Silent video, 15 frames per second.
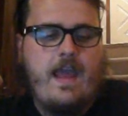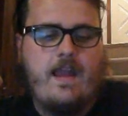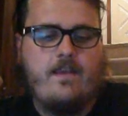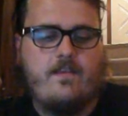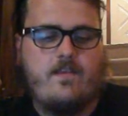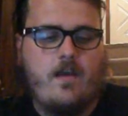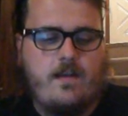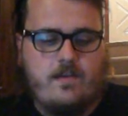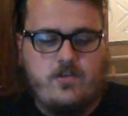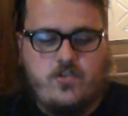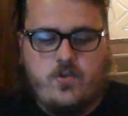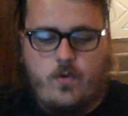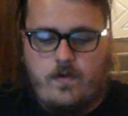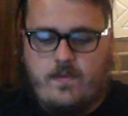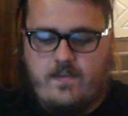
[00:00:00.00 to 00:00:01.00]
And it's got his
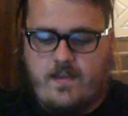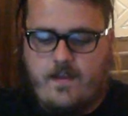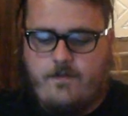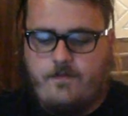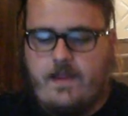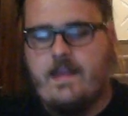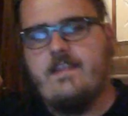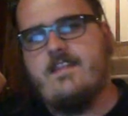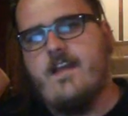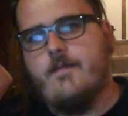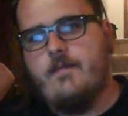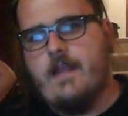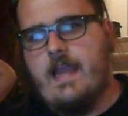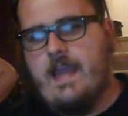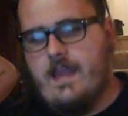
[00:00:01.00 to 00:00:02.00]
short stuff like
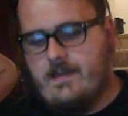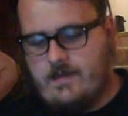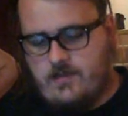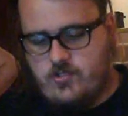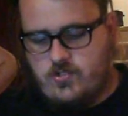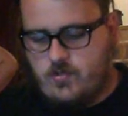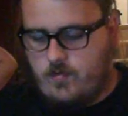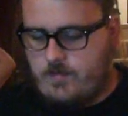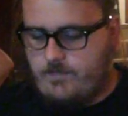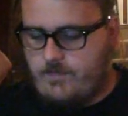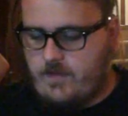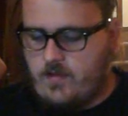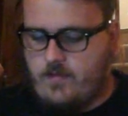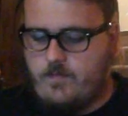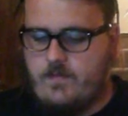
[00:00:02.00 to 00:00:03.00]
Dumbland and his short
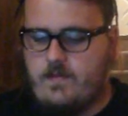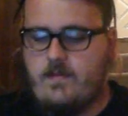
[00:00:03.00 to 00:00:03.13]
films.